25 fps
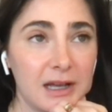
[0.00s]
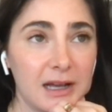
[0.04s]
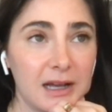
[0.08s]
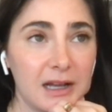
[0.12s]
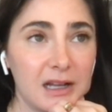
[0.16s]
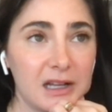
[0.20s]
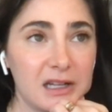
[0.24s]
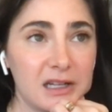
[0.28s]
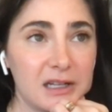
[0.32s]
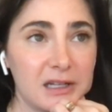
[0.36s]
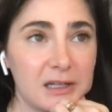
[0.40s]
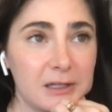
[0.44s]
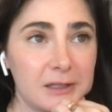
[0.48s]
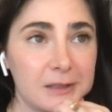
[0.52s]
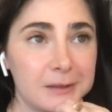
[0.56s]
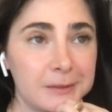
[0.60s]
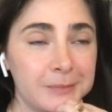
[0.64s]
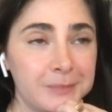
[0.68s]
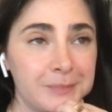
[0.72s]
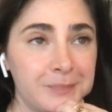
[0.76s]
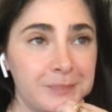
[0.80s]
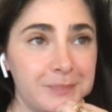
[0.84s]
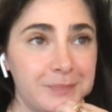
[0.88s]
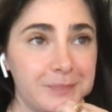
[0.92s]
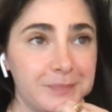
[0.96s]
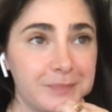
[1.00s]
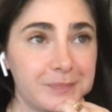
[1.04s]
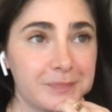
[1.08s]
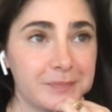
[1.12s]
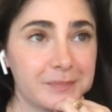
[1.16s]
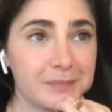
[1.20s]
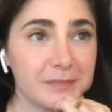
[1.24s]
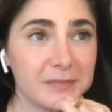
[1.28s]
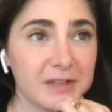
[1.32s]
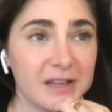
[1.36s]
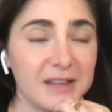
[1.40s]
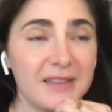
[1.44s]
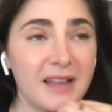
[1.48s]
Um,
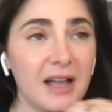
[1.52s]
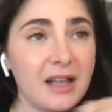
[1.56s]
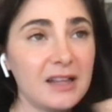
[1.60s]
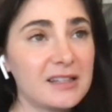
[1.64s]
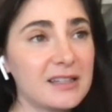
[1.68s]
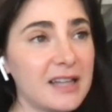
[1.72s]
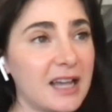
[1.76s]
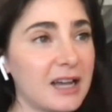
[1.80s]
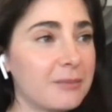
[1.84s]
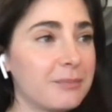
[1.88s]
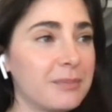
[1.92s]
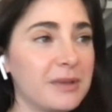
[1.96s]
and that's like